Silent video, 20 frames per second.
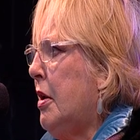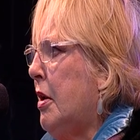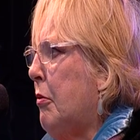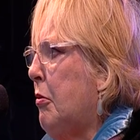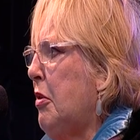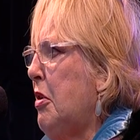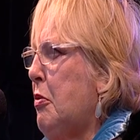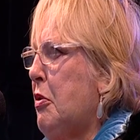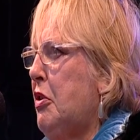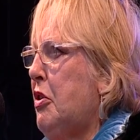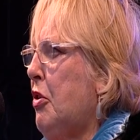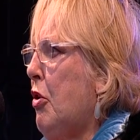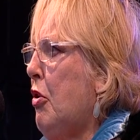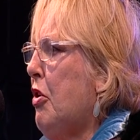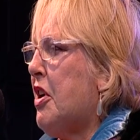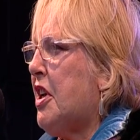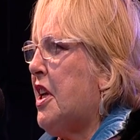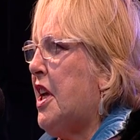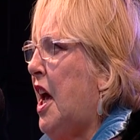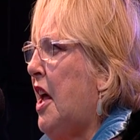We would
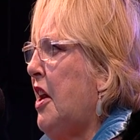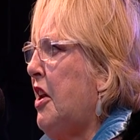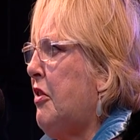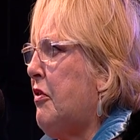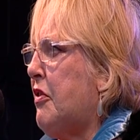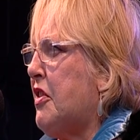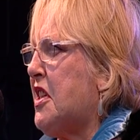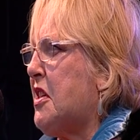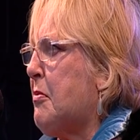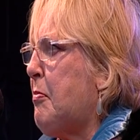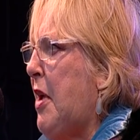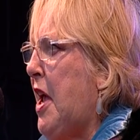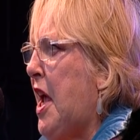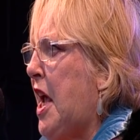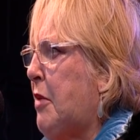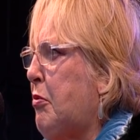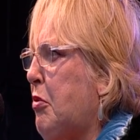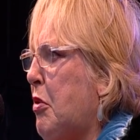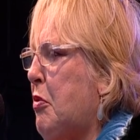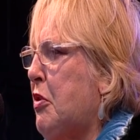not carry
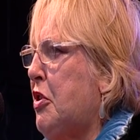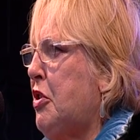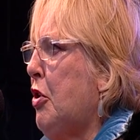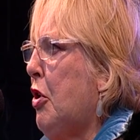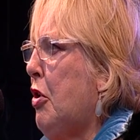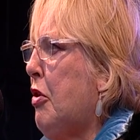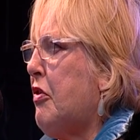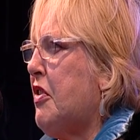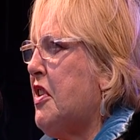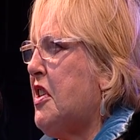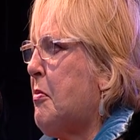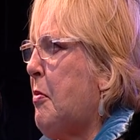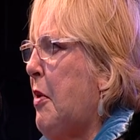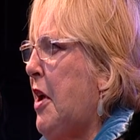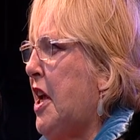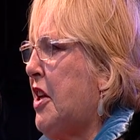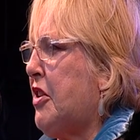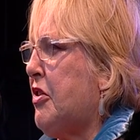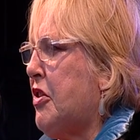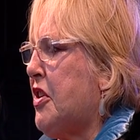respect. We would not
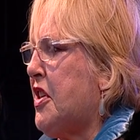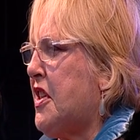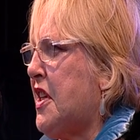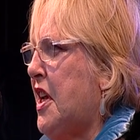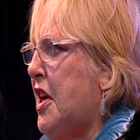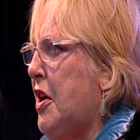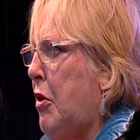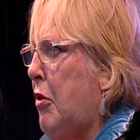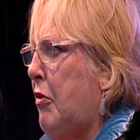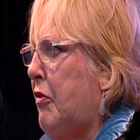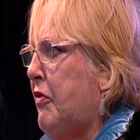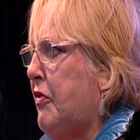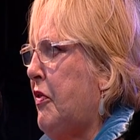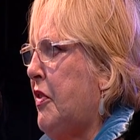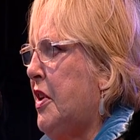respect ourselves.